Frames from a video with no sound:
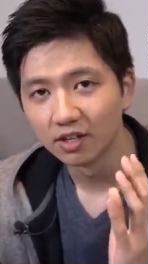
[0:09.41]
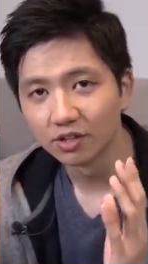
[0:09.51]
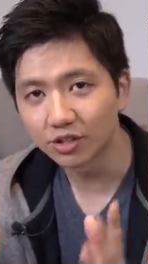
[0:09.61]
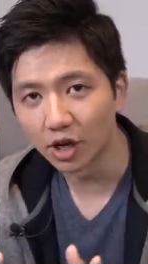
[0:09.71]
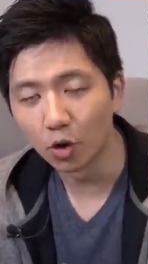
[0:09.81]

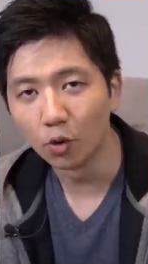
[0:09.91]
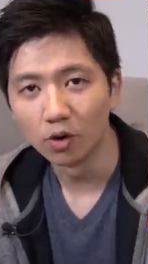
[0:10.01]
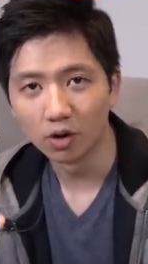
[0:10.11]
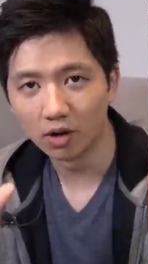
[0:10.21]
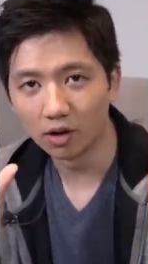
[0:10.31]

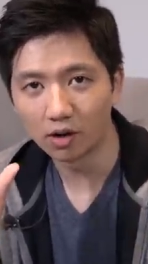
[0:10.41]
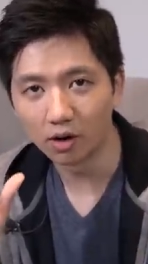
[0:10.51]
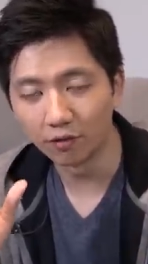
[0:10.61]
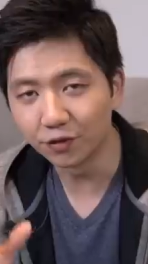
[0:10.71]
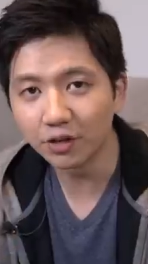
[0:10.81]
So,
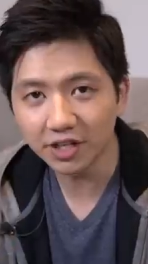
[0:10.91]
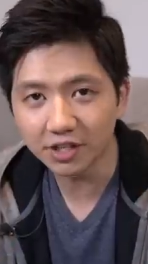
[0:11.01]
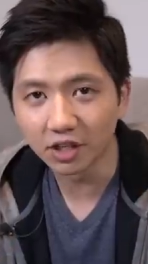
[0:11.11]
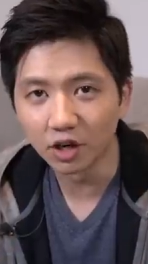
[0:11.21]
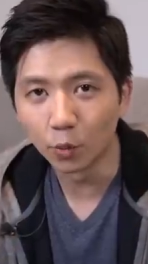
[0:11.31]
a few days ago,